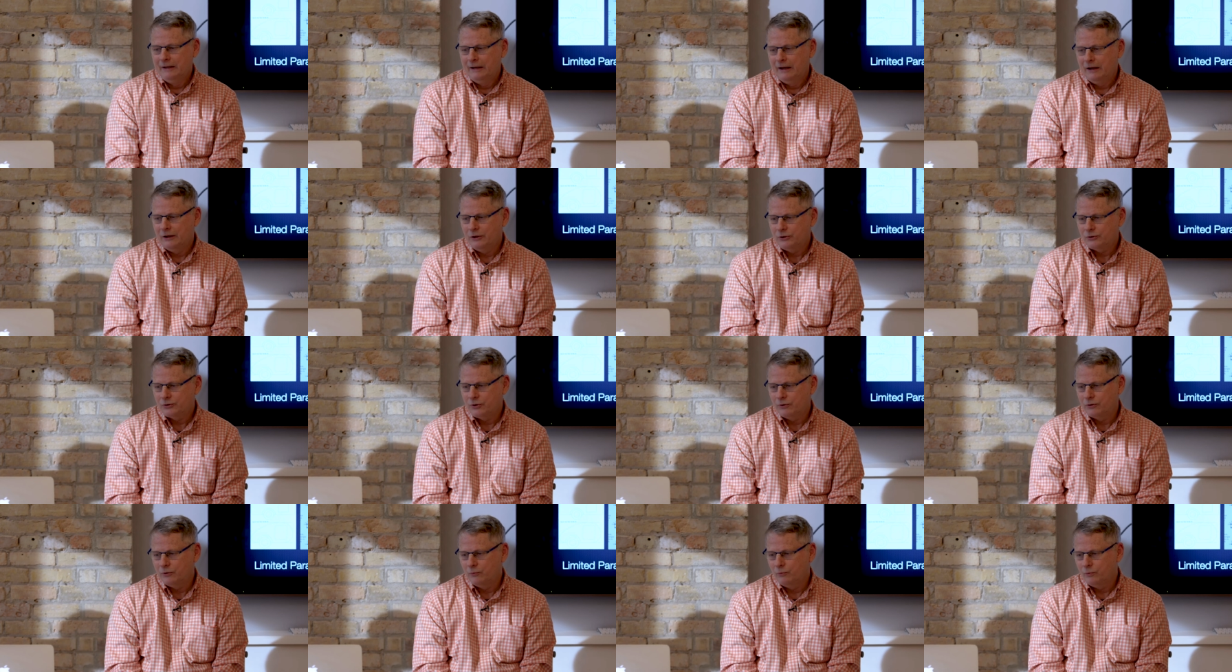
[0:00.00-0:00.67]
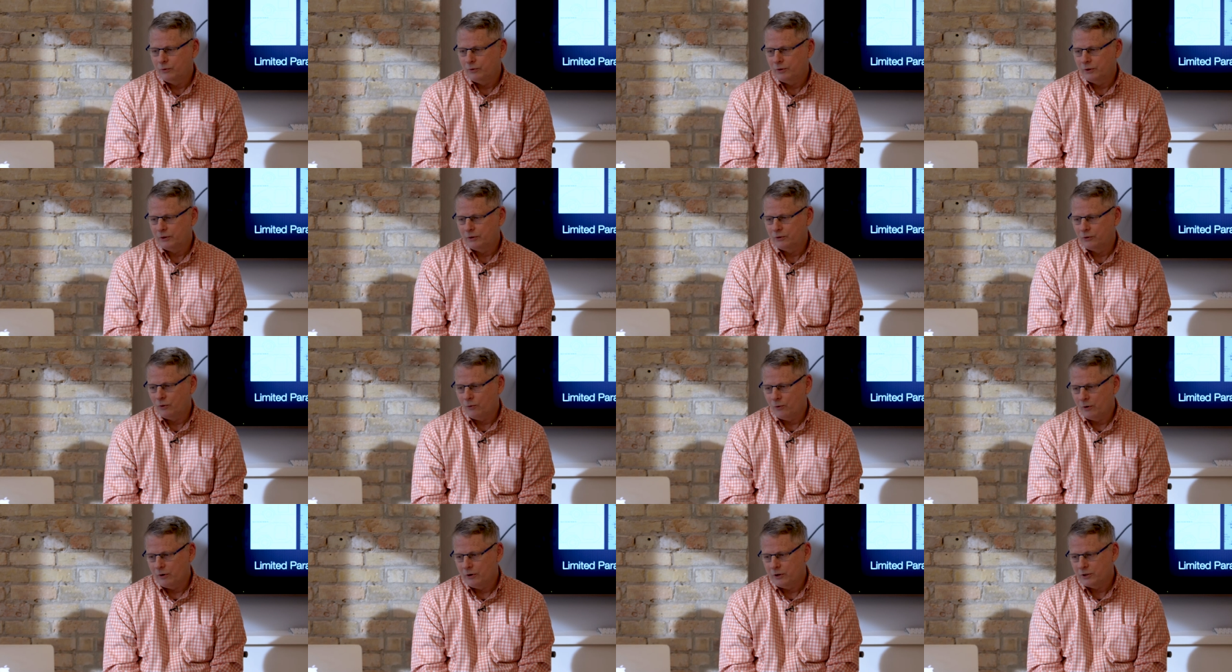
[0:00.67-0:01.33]
Also, the, the
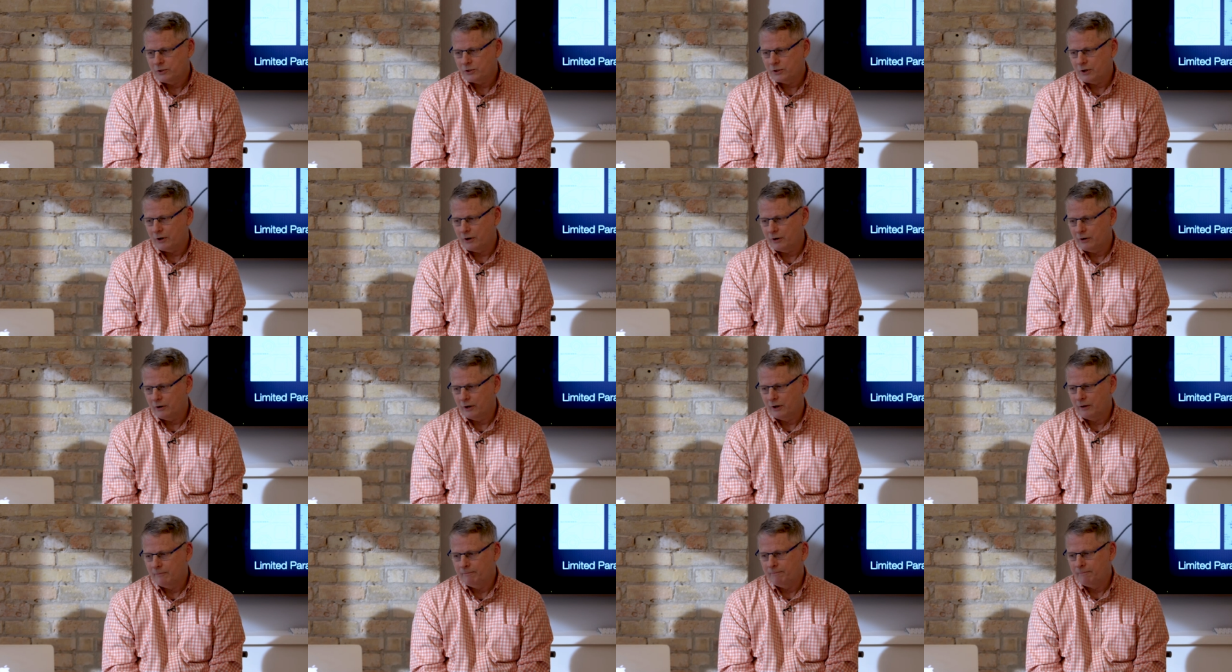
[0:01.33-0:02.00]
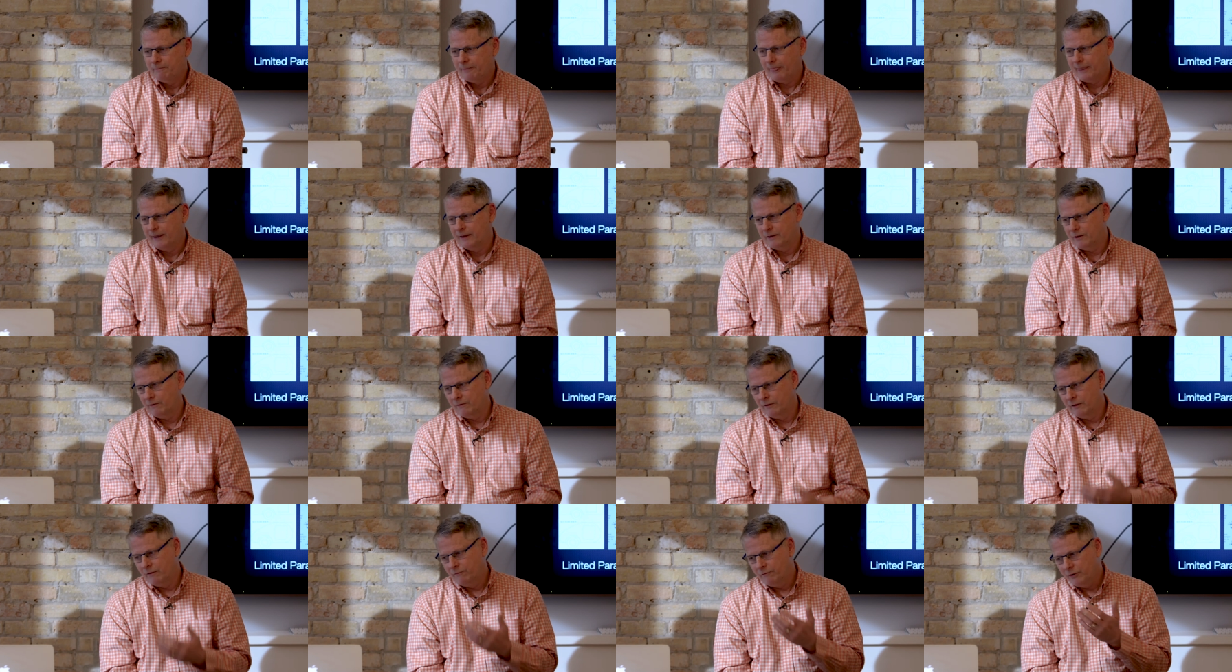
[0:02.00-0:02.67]
doors are, um, in,
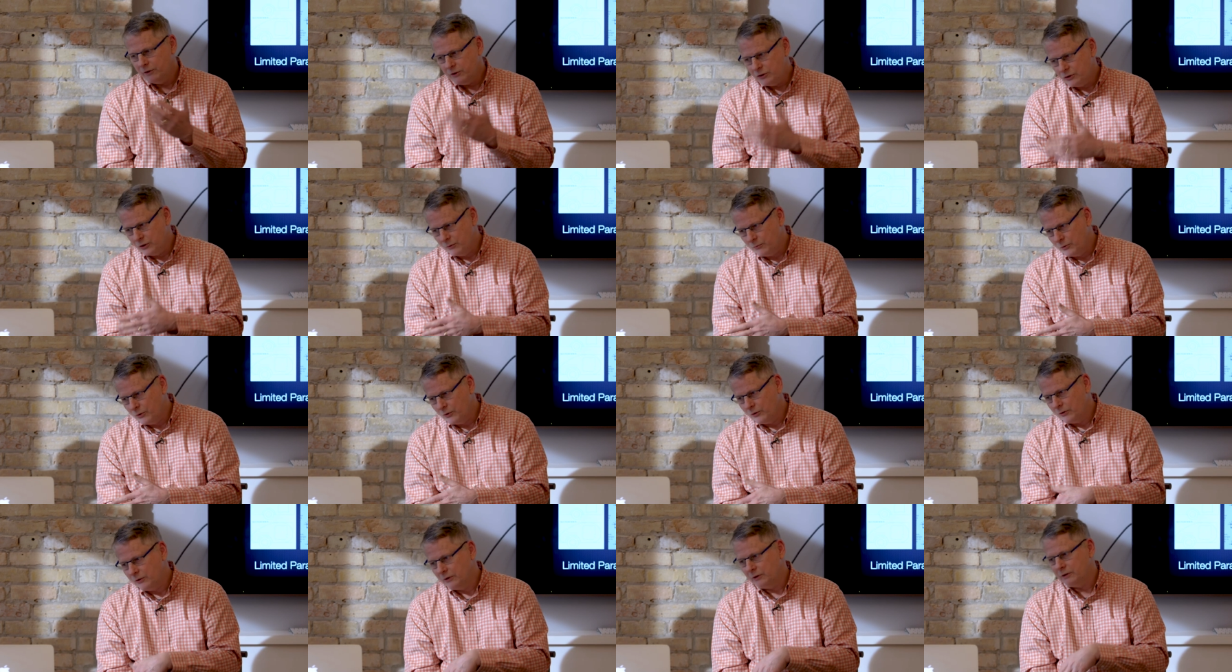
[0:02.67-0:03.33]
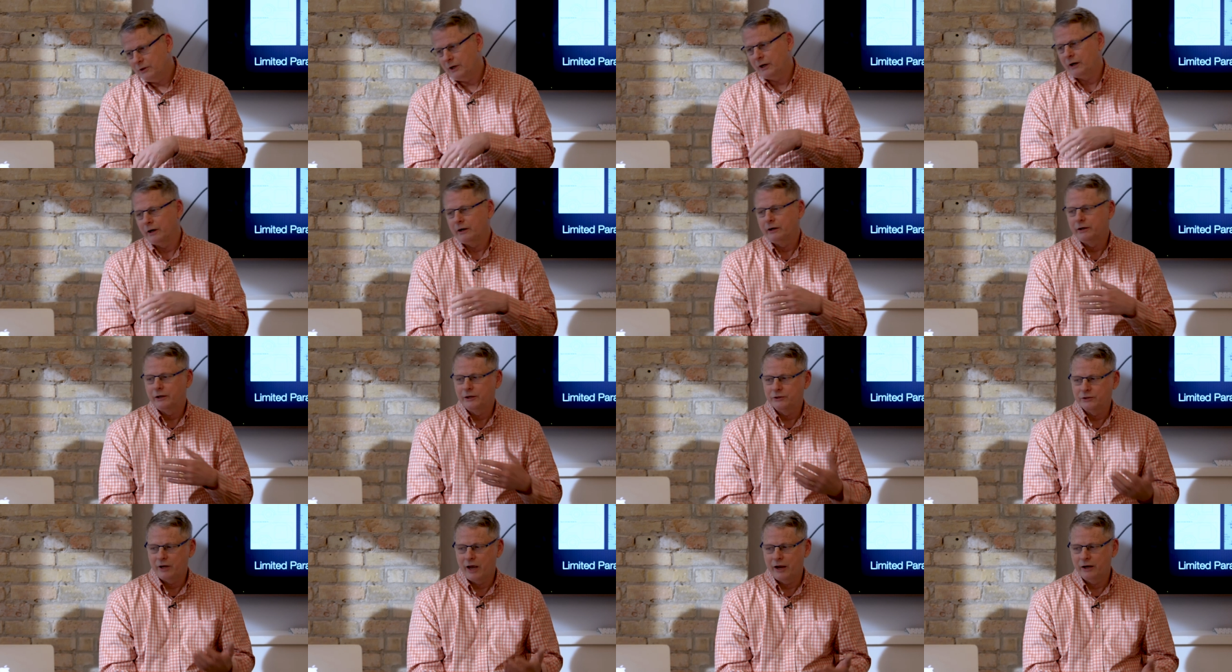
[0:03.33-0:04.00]
the, in the vestibule are
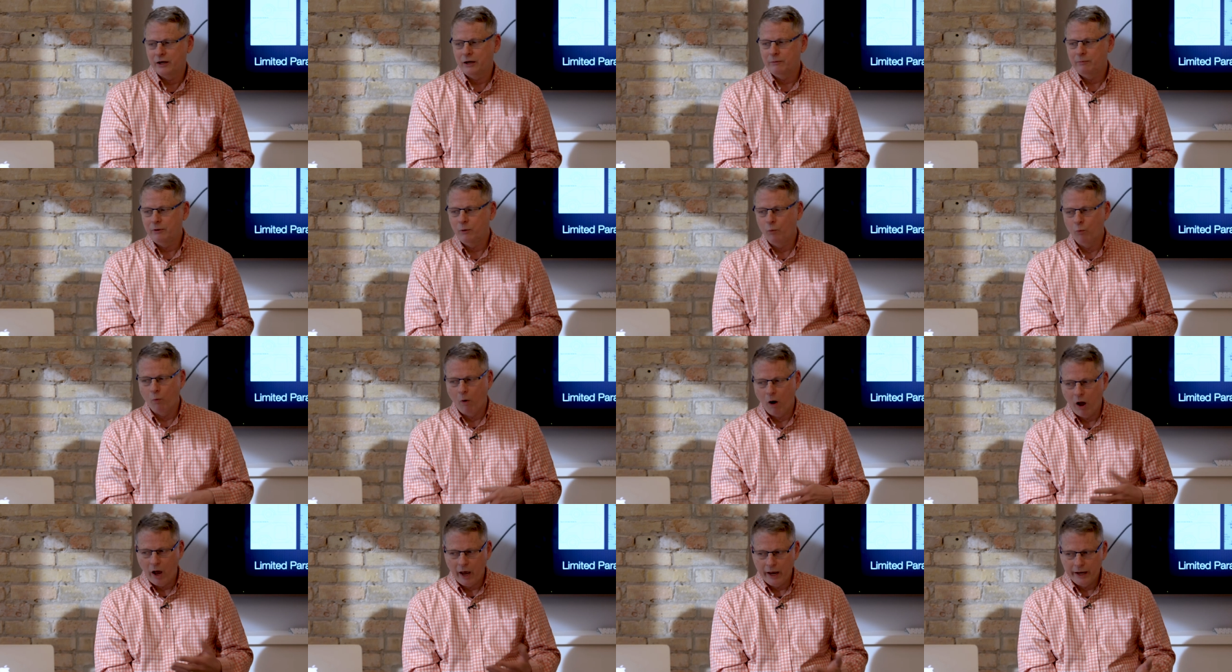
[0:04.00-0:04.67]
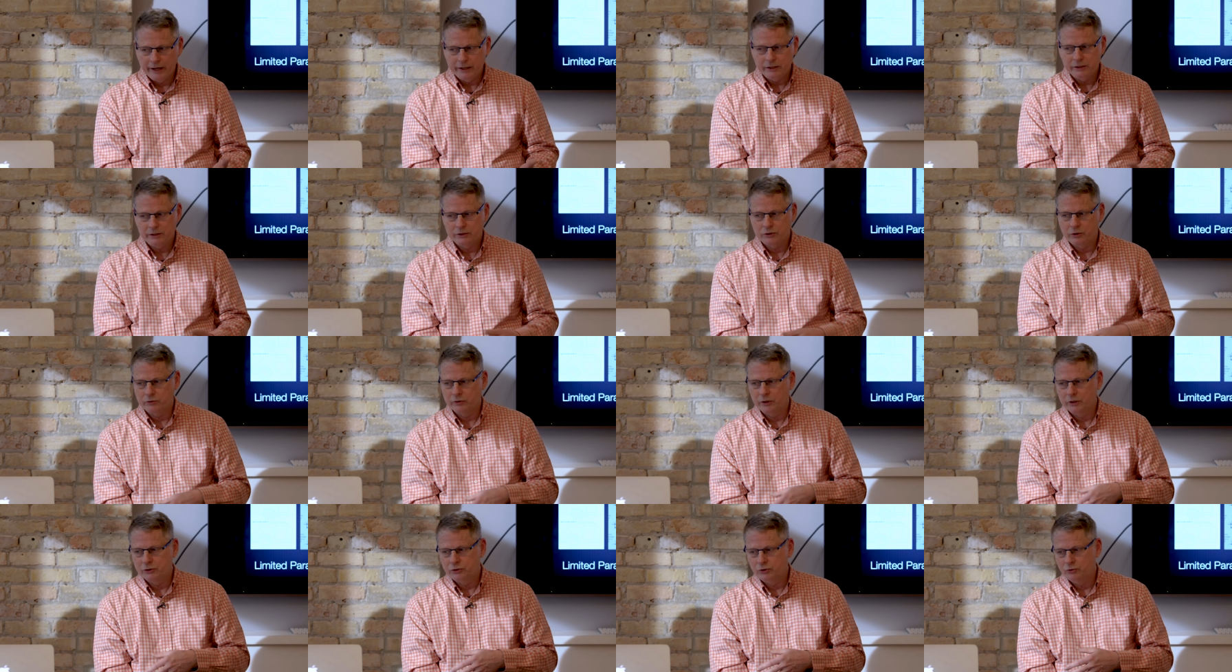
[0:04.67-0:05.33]
designed to be wide
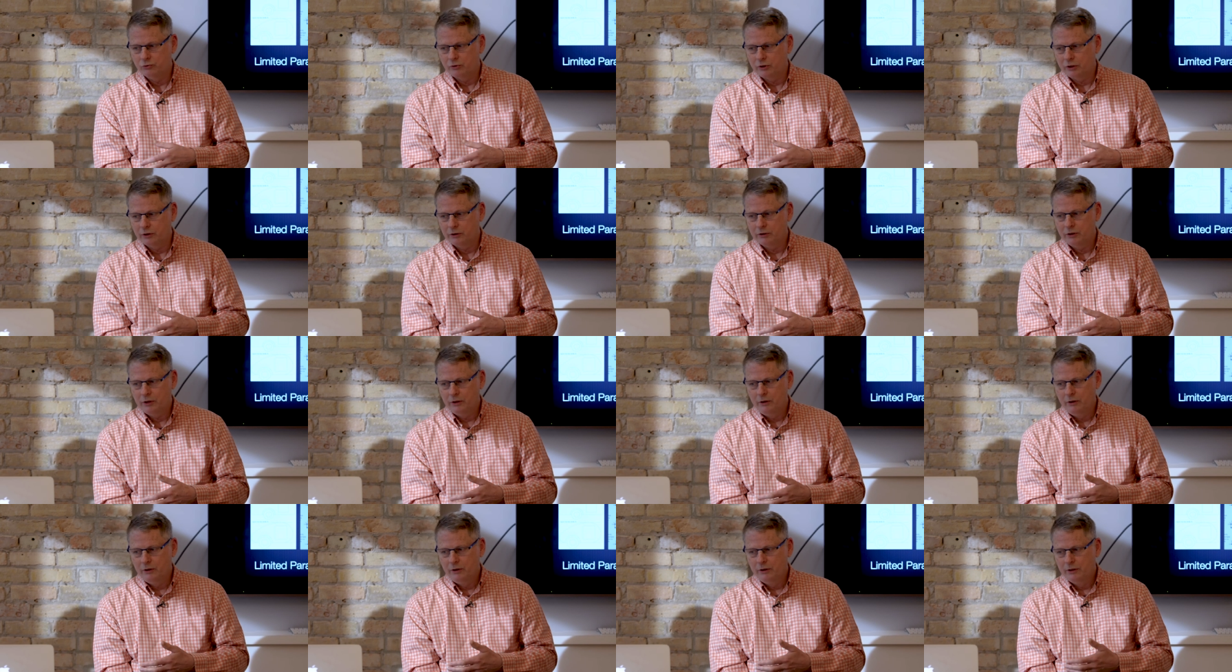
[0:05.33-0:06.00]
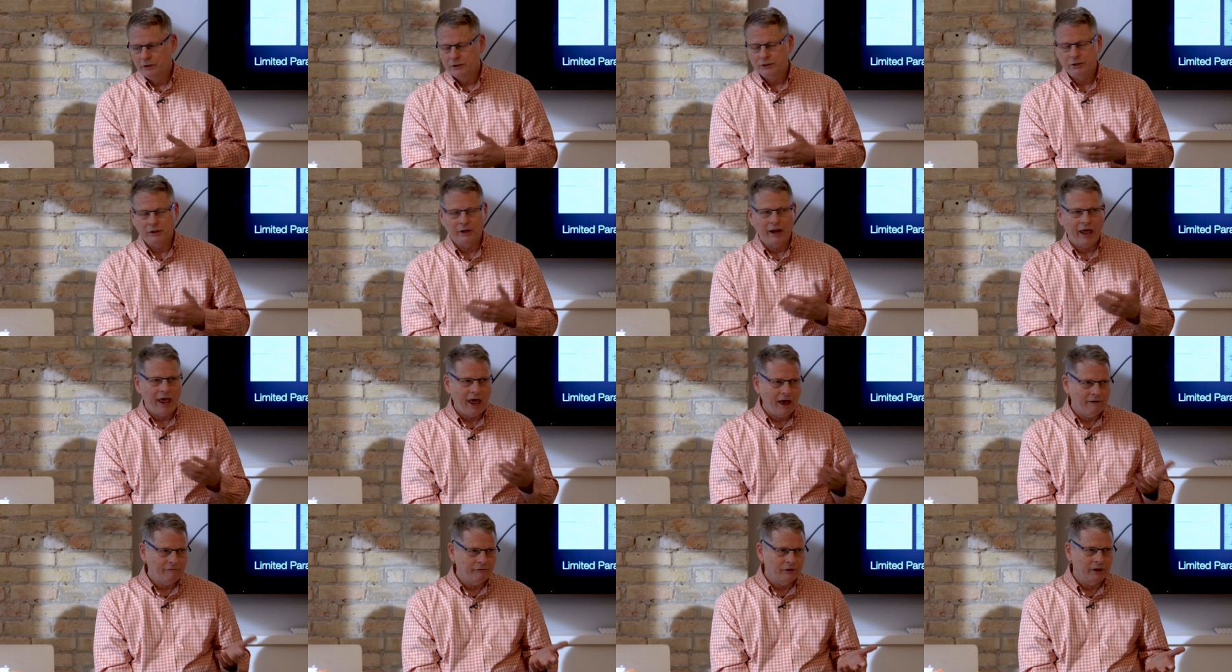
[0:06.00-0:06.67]
so that you can sit
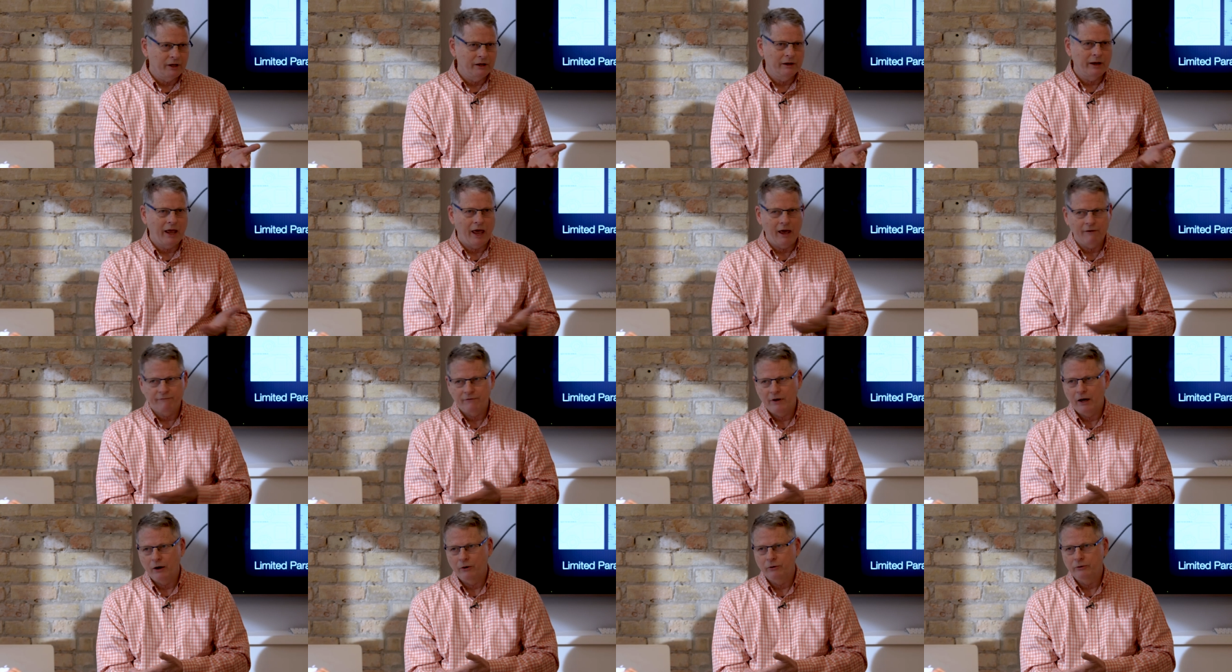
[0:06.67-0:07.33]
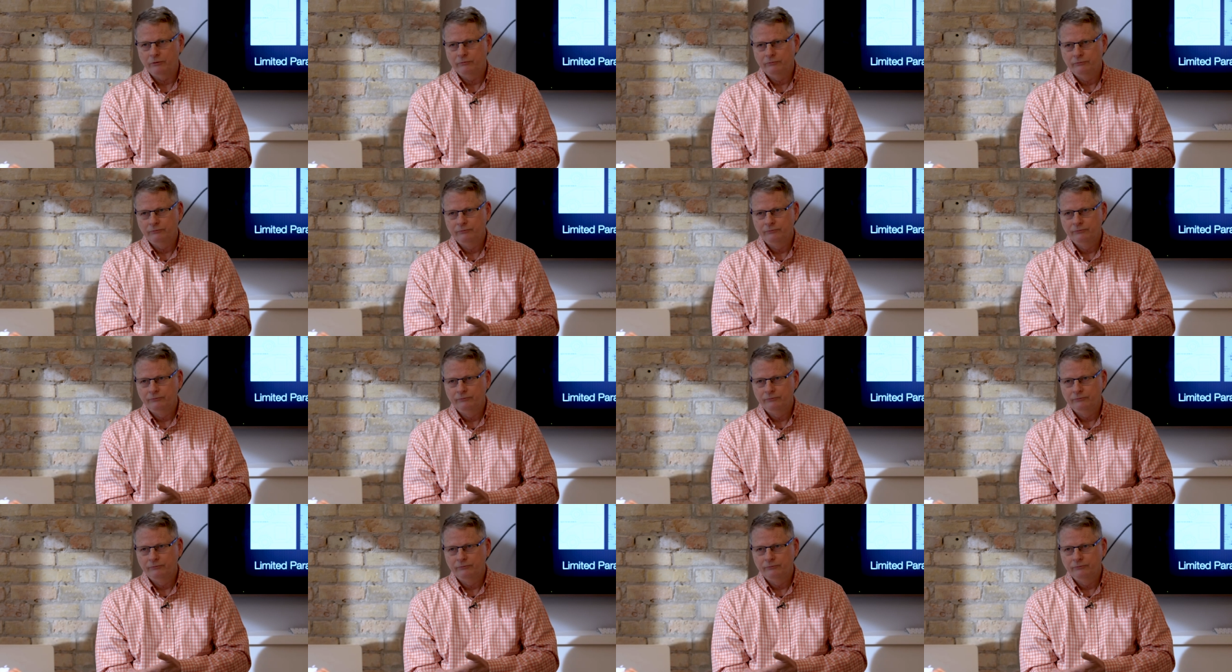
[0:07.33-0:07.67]
half in, half out,